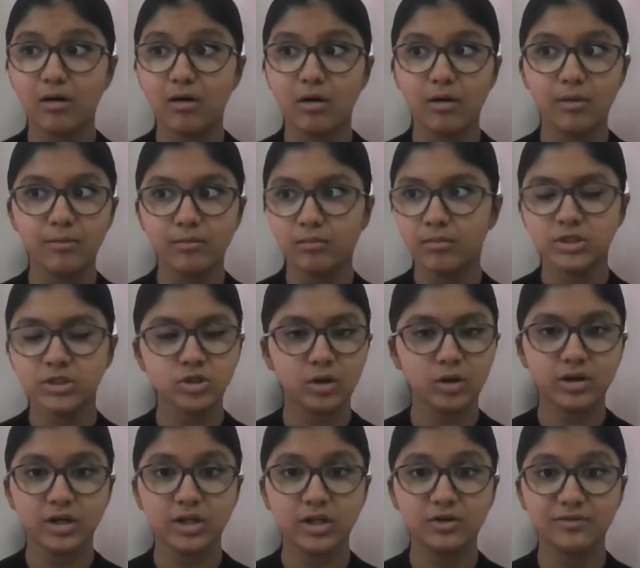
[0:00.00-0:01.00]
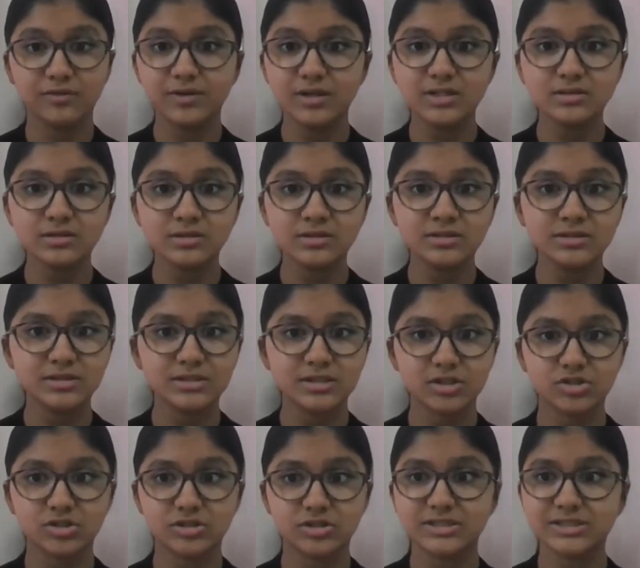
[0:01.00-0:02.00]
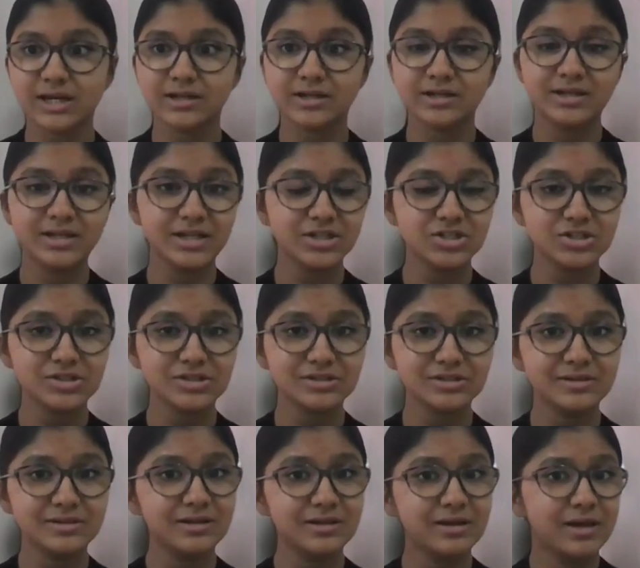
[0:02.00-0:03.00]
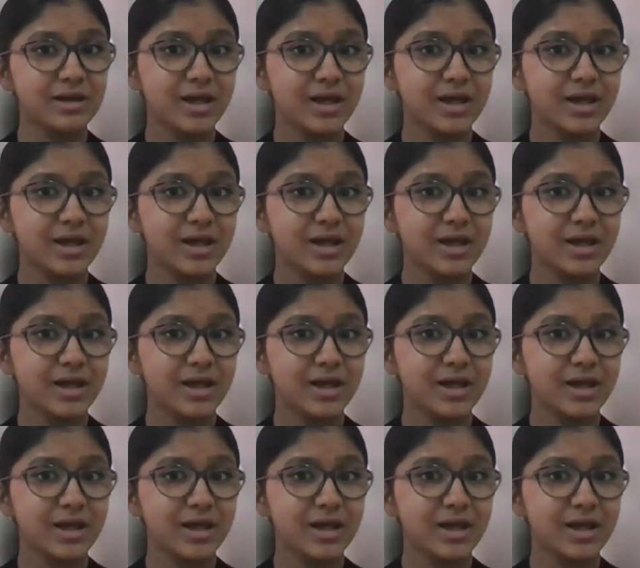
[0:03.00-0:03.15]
a majority of reasons, such as sanitation,